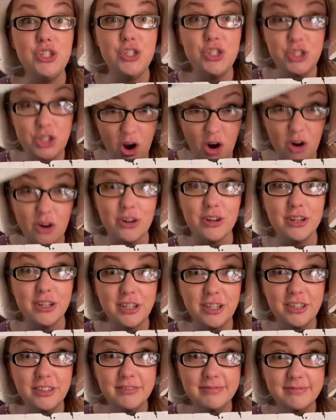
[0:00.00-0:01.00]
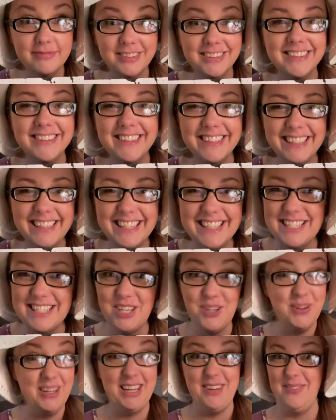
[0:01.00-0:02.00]
dark. So
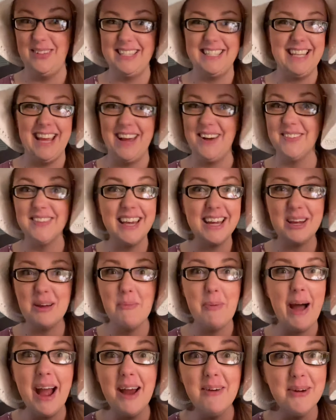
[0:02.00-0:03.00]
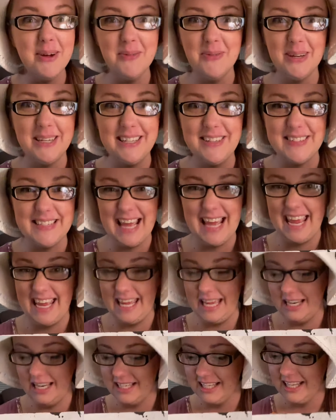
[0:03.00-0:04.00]
you can even sound like a pirate when you say
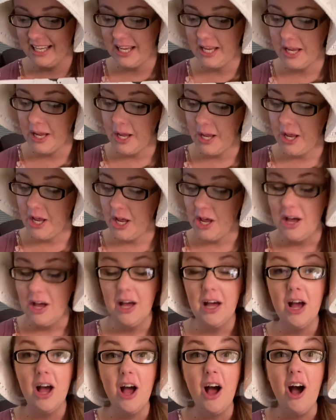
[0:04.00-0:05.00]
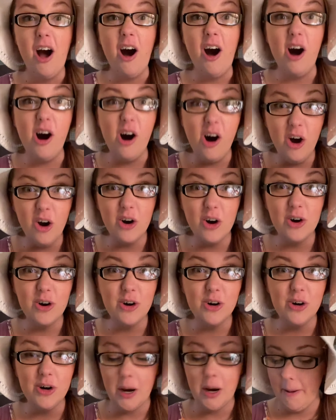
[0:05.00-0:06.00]
it.
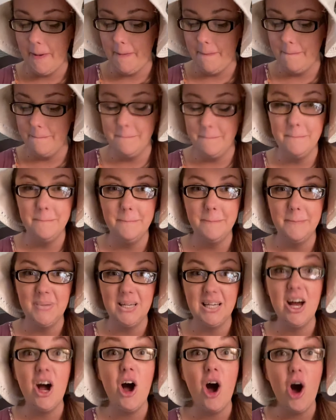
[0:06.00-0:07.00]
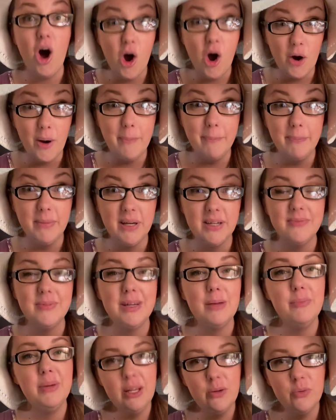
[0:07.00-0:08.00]
Arr, arm. I
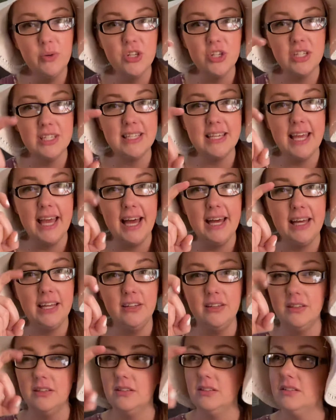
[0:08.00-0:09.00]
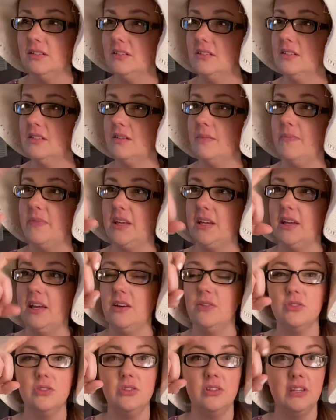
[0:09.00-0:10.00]
bet he wishes he had something
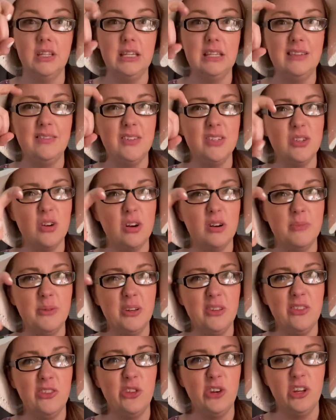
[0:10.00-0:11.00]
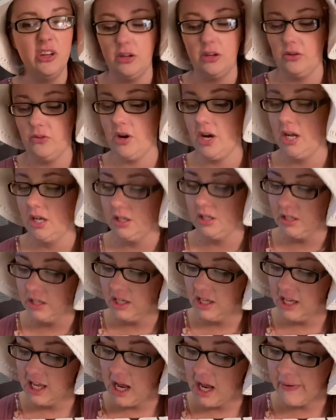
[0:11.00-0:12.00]
else on the end of his arm other than a hook, right?
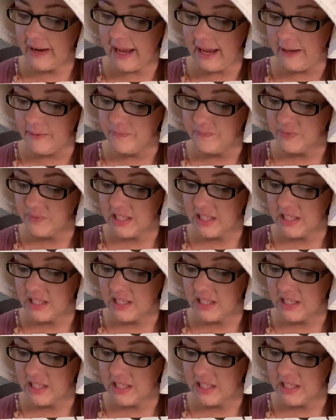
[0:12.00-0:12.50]
Okay.